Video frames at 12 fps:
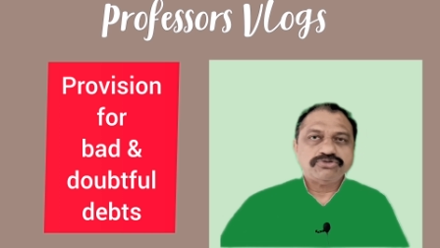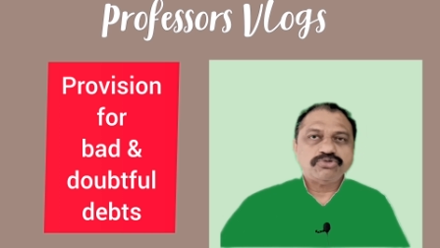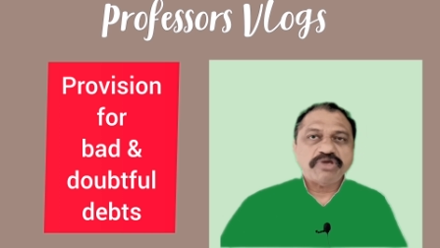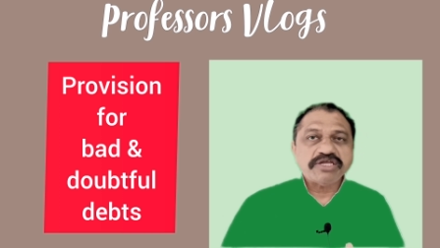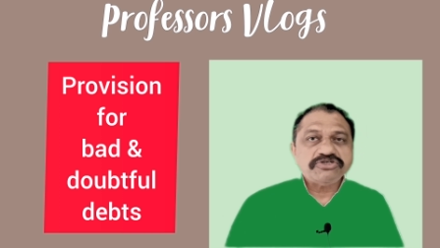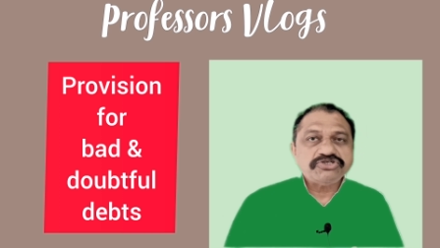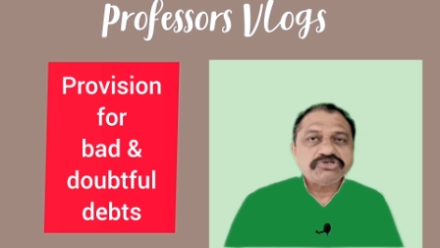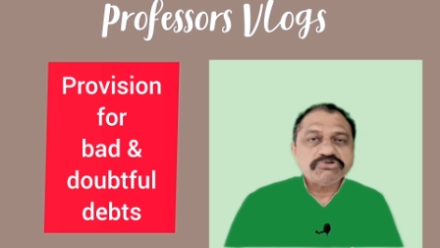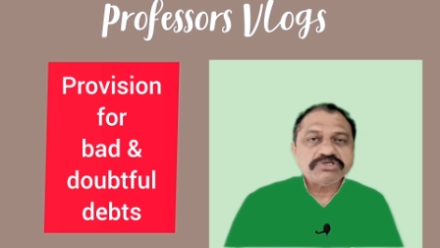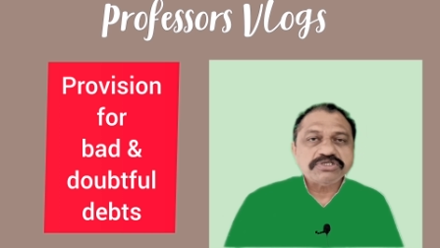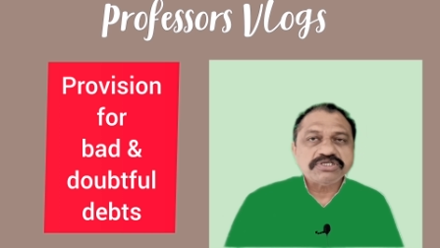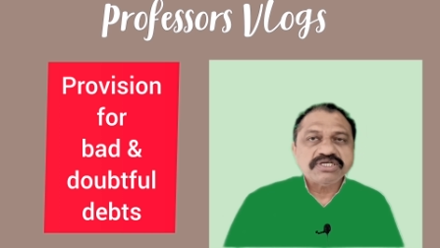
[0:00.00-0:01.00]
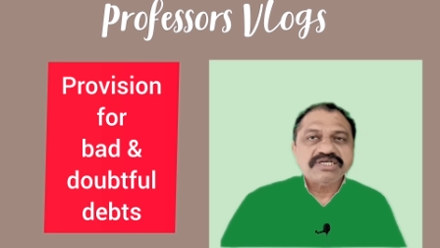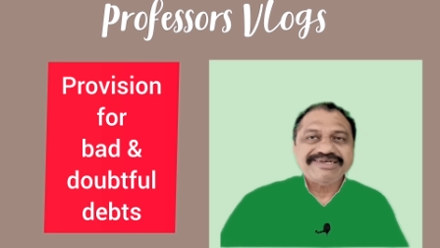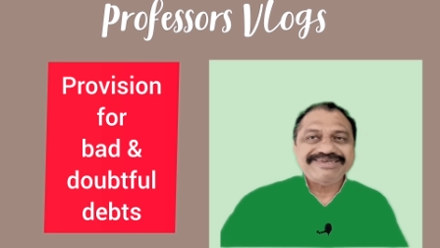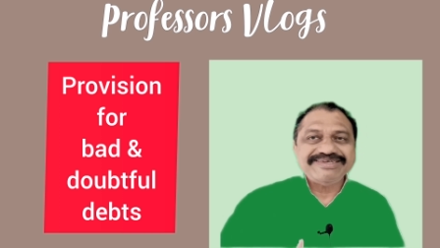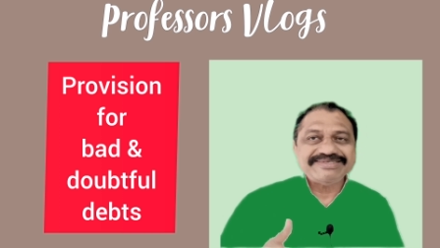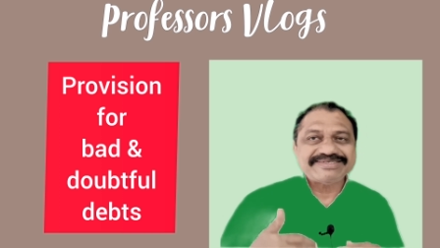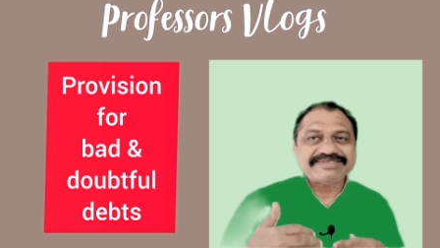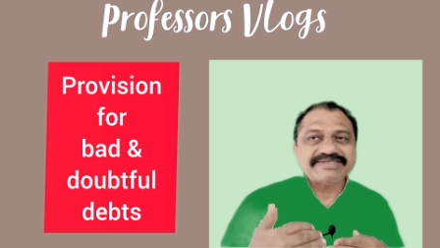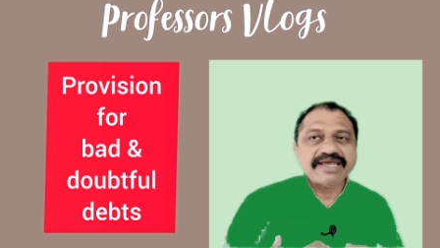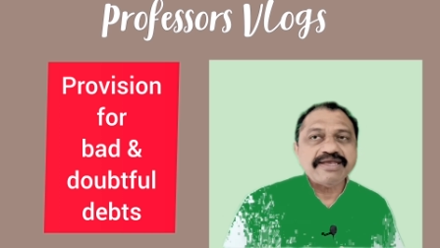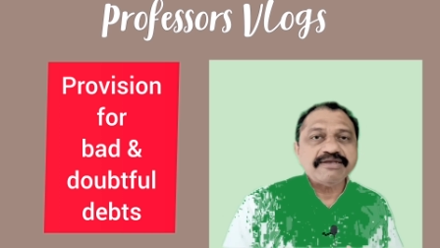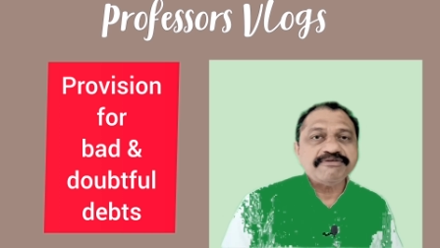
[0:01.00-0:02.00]
to ensure it is
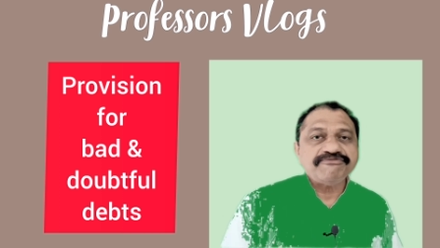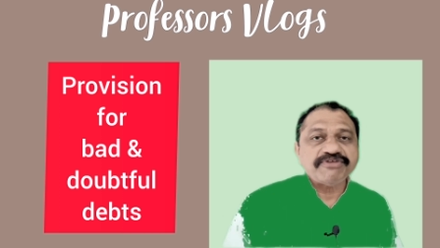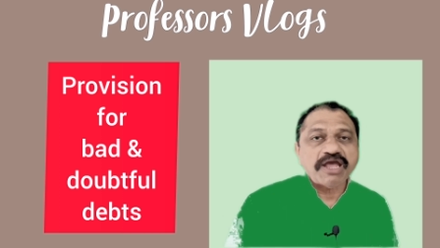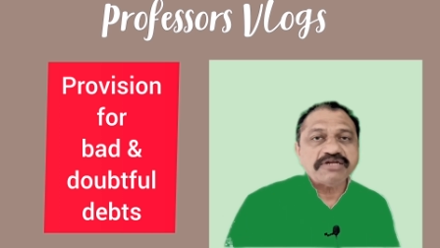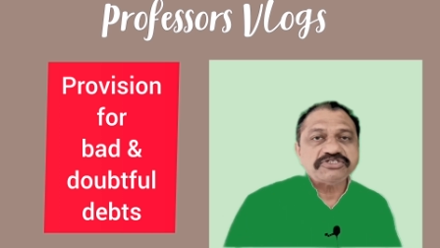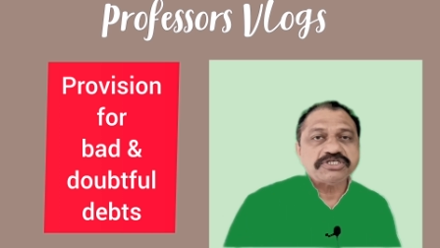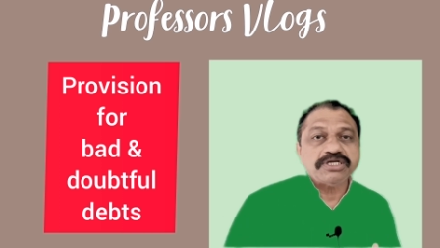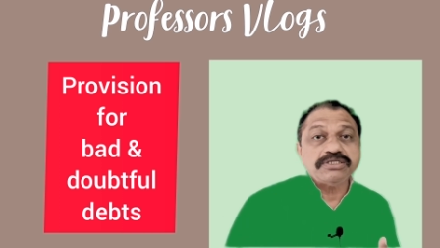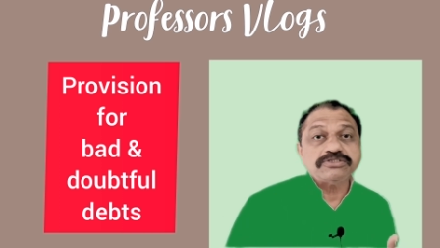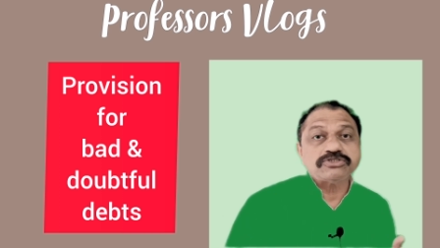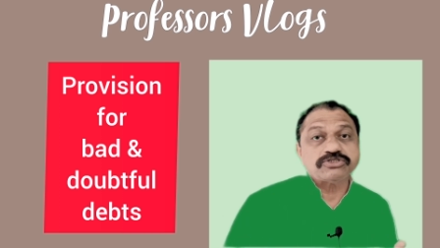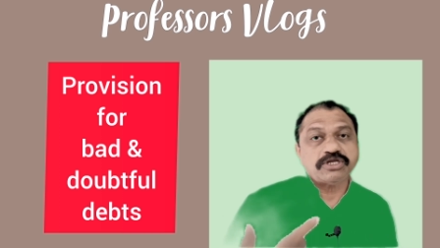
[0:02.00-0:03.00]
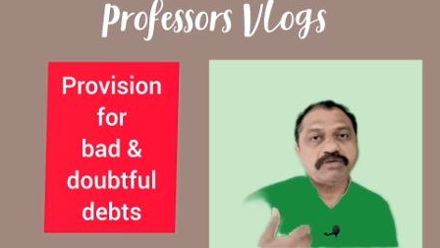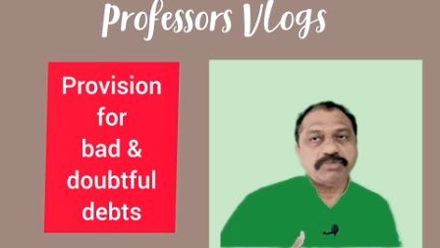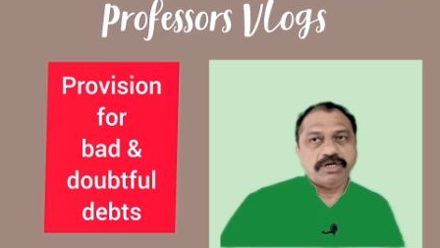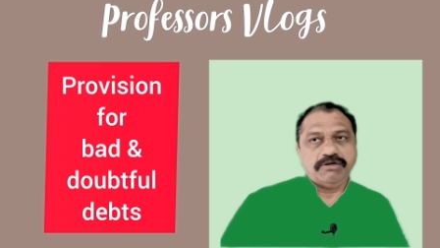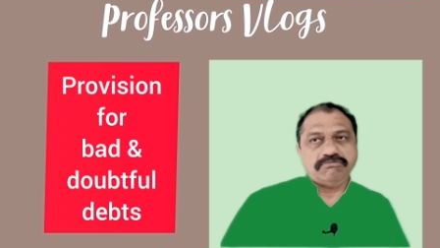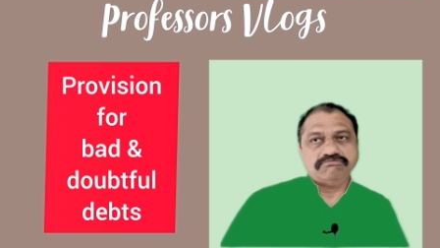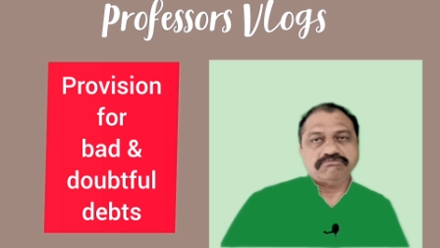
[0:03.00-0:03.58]
staying financially stable.